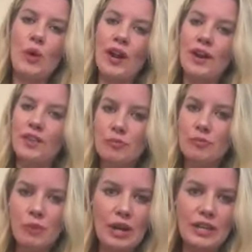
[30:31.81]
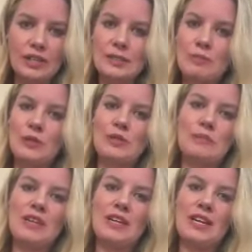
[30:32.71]
where their body is supposed to
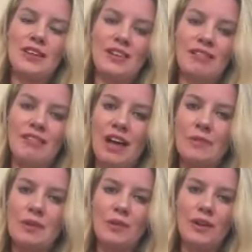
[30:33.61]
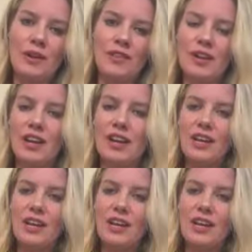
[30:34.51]
be, their alignment, where they're,